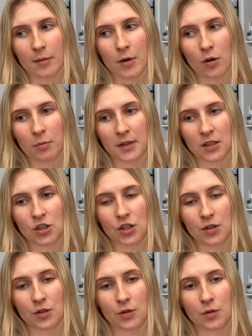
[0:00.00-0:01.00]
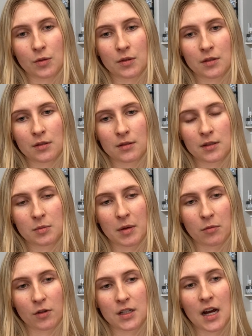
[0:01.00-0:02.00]
I'm hoping to
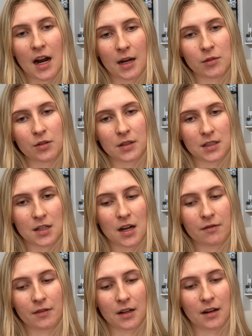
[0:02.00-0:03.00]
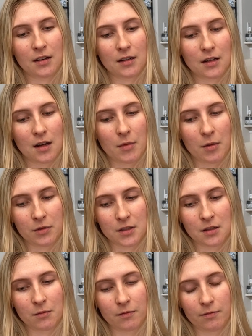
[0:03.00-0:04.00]
spend more time doing stuff and come up
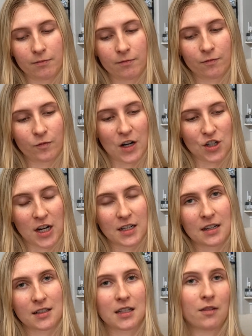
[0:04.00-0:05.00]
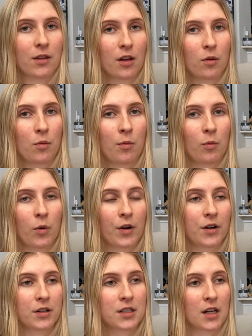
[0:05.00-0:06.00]
with some fresh ideas, even though
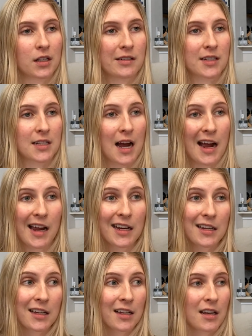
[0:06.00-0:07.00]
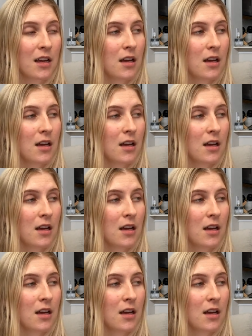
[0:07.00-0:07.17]
we're stuck inside.